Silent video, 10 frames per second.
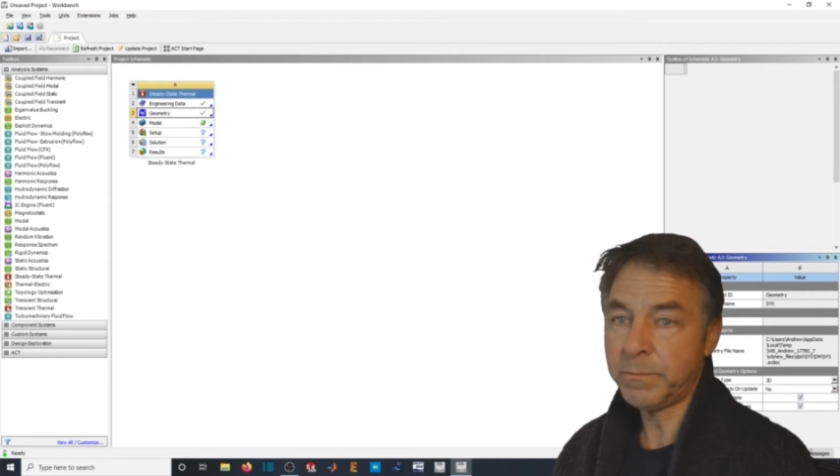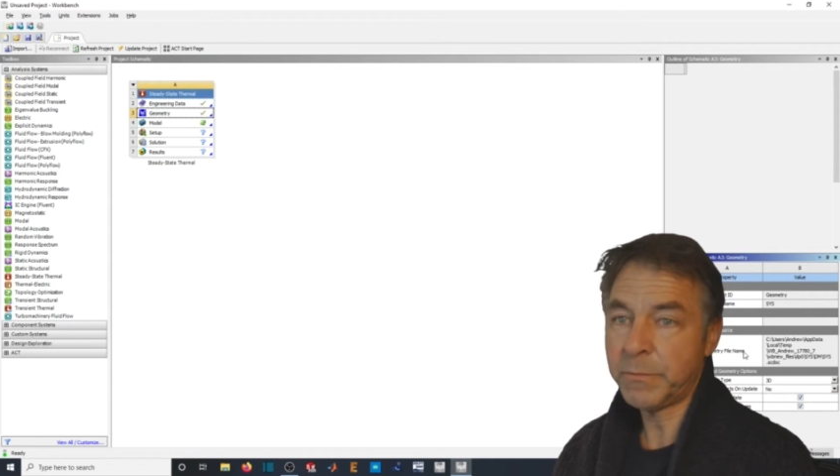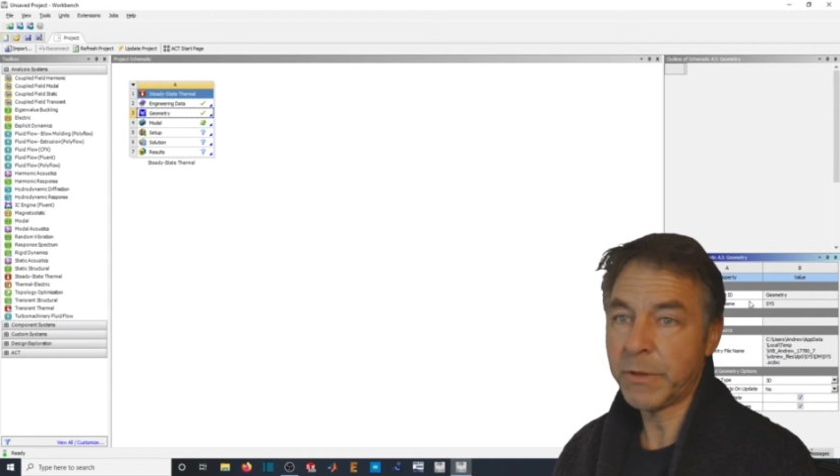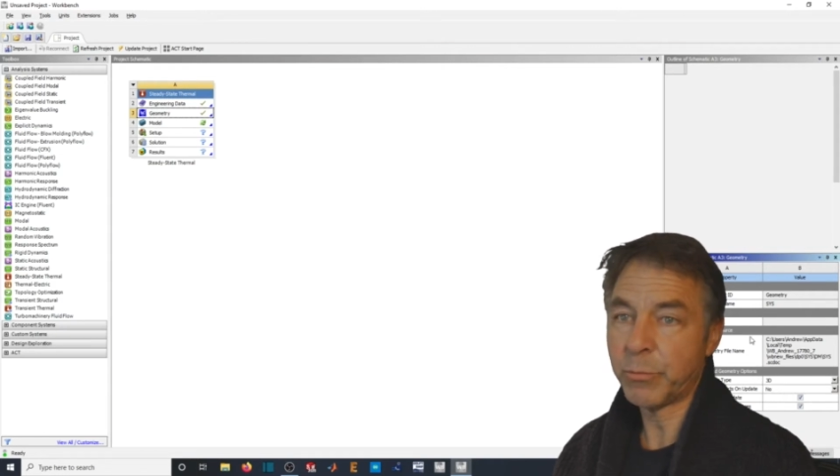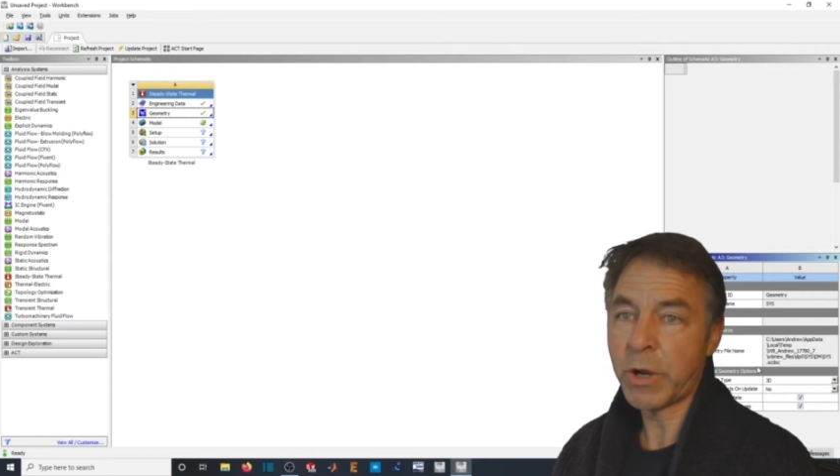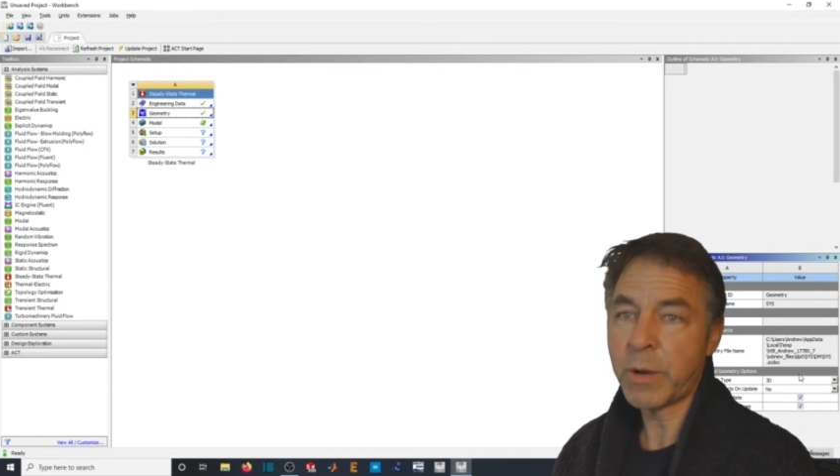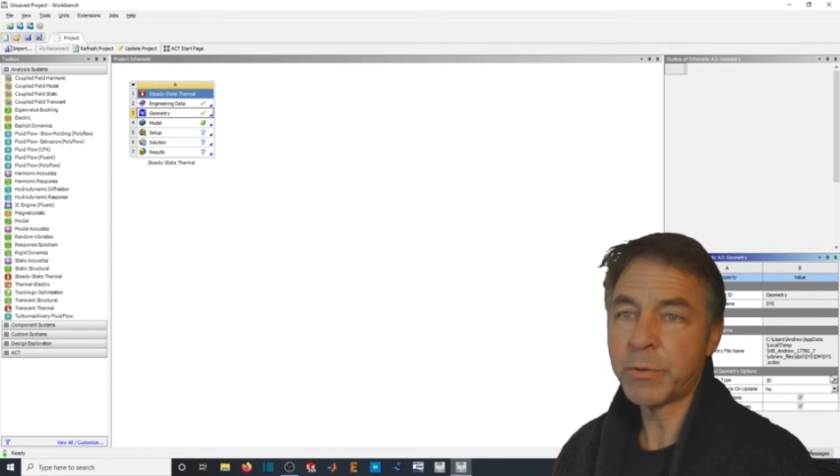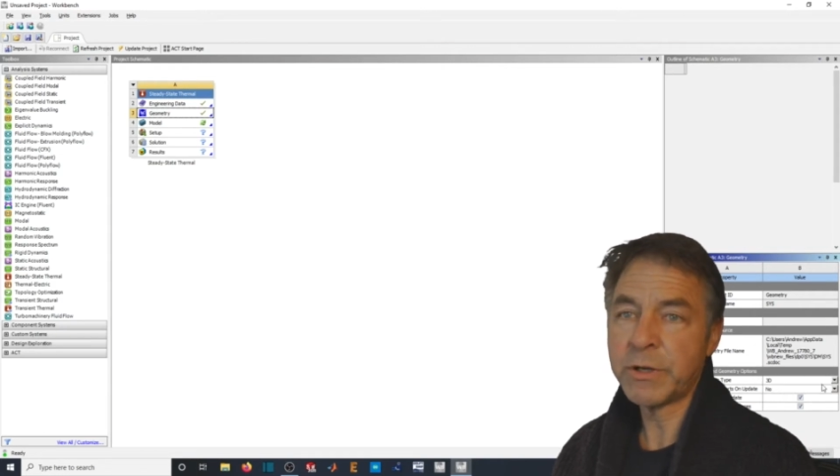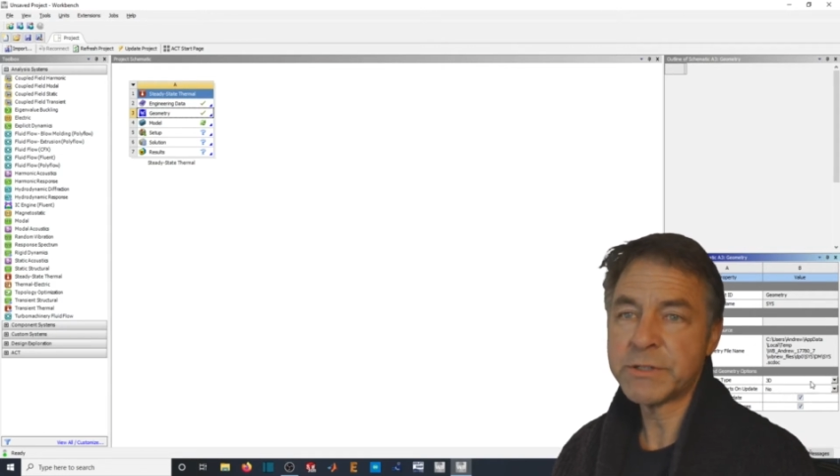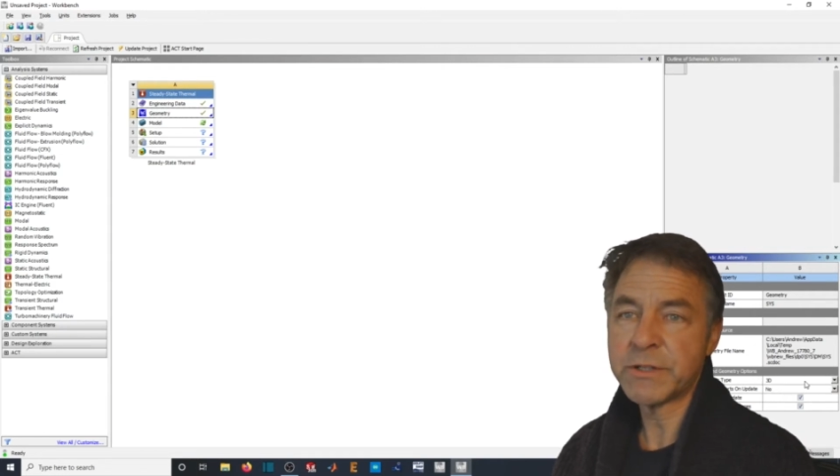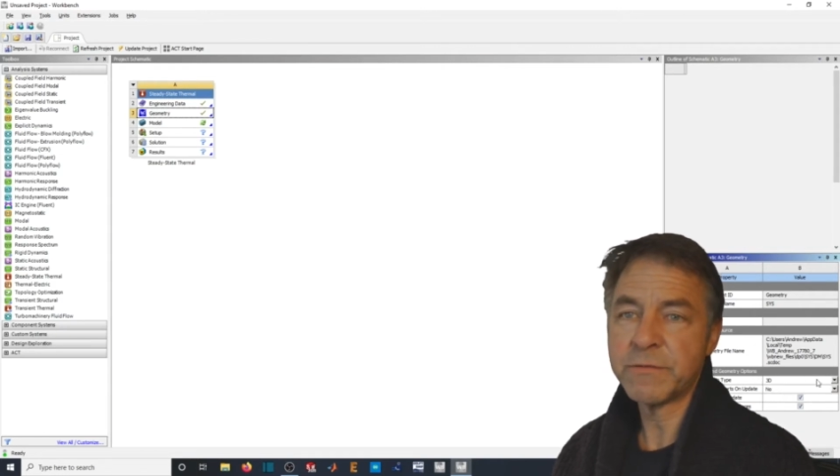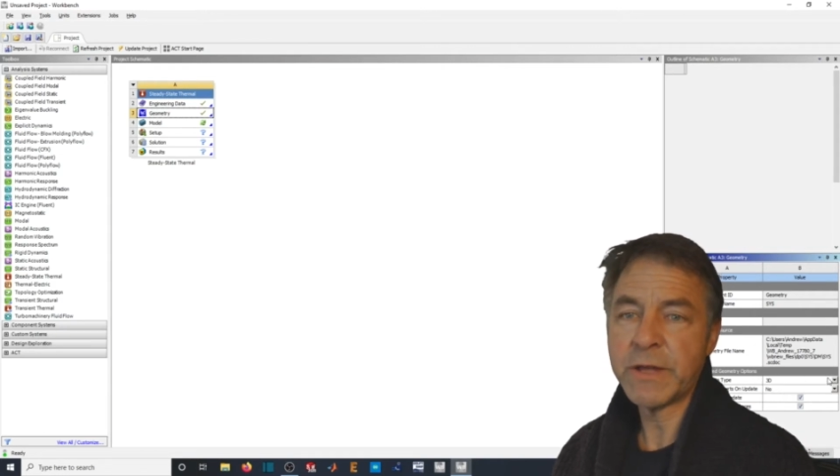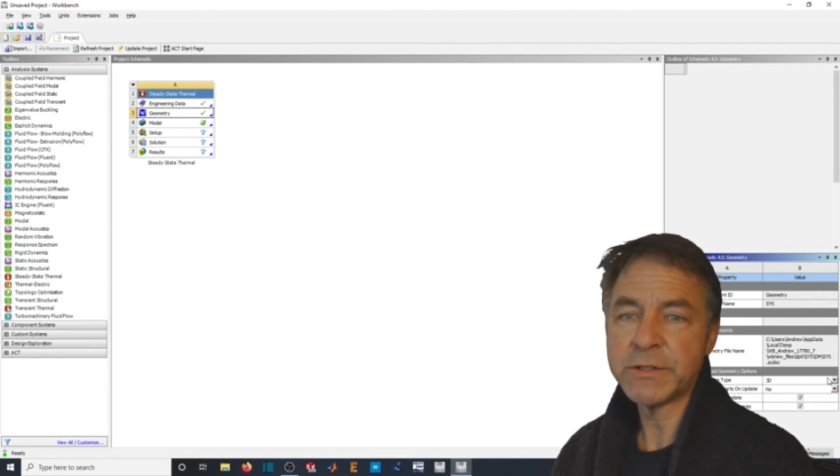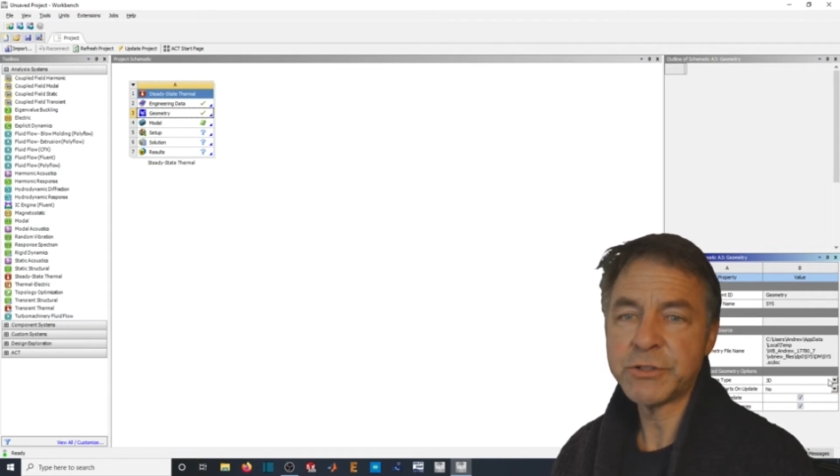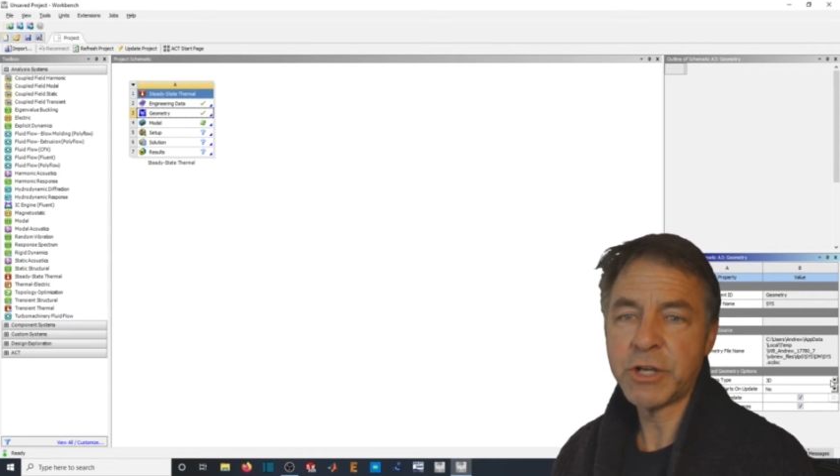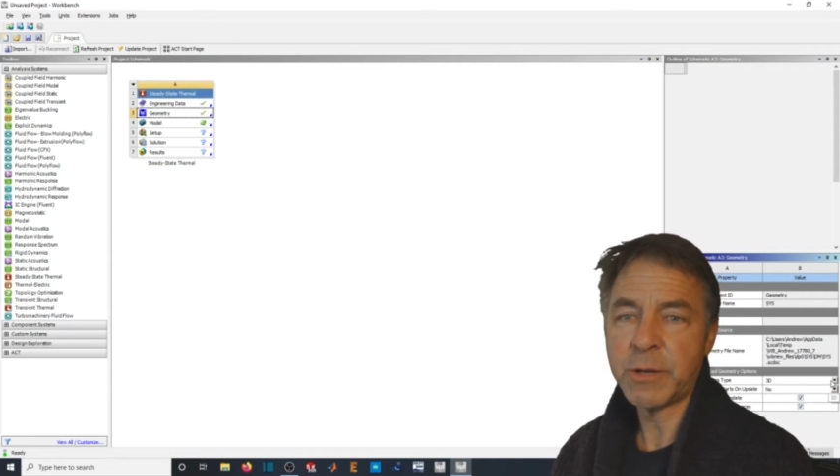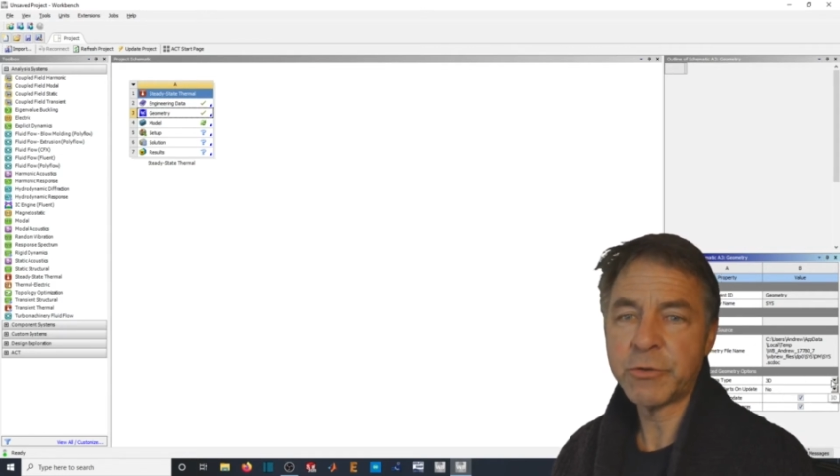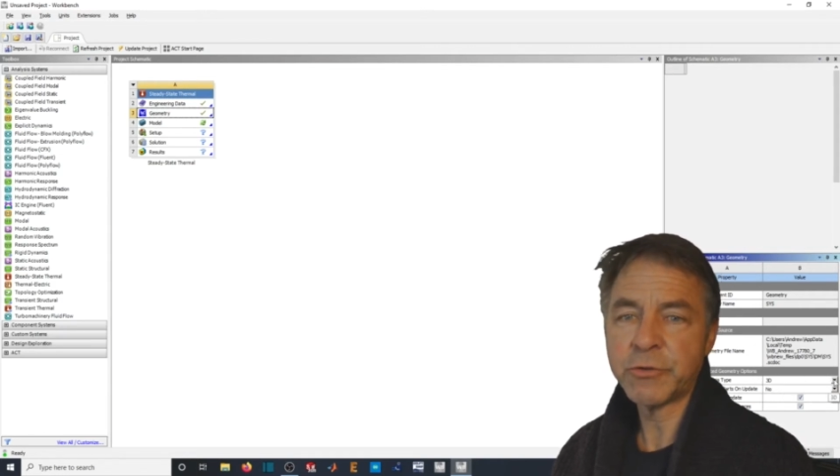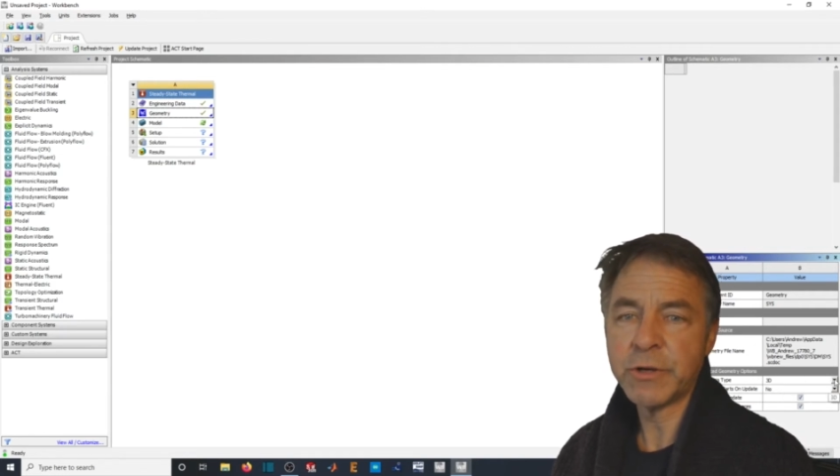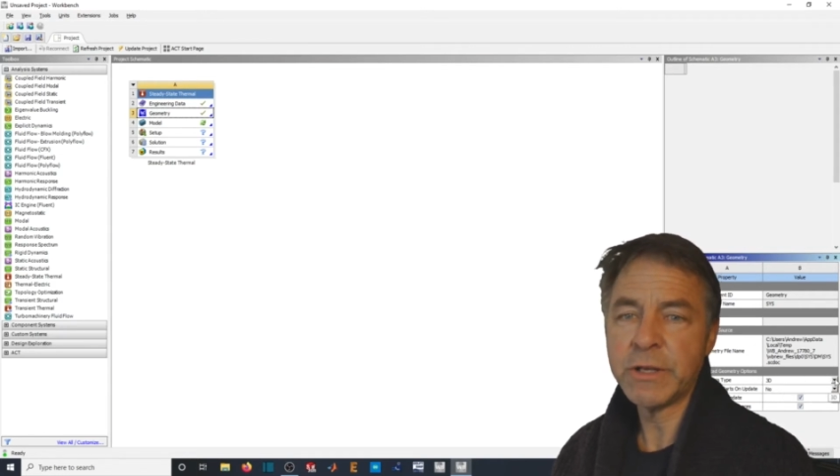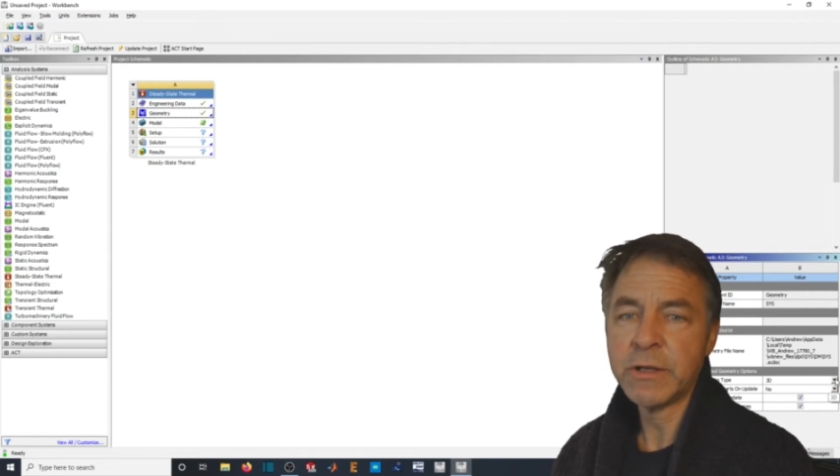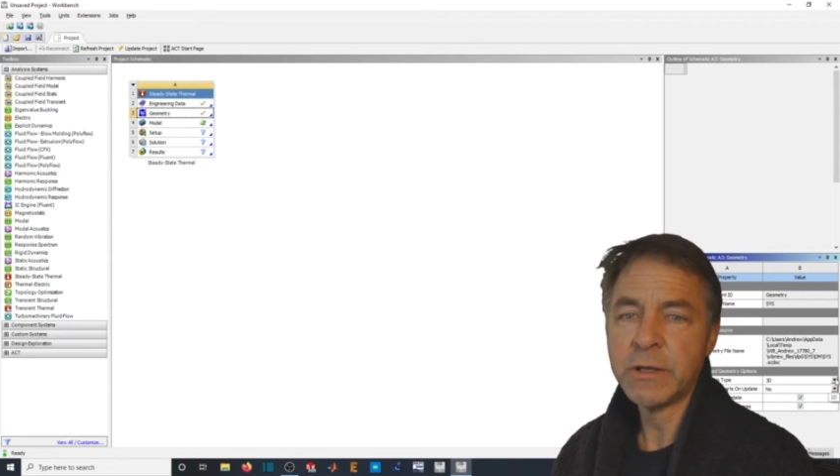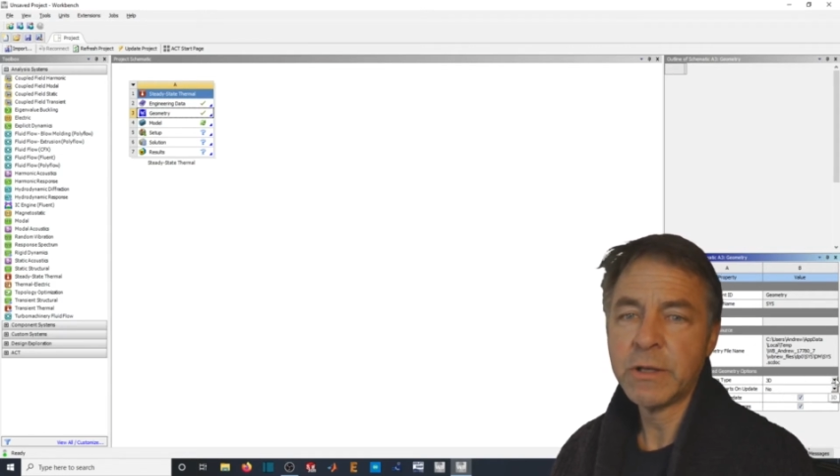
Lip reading: properties of that geometry,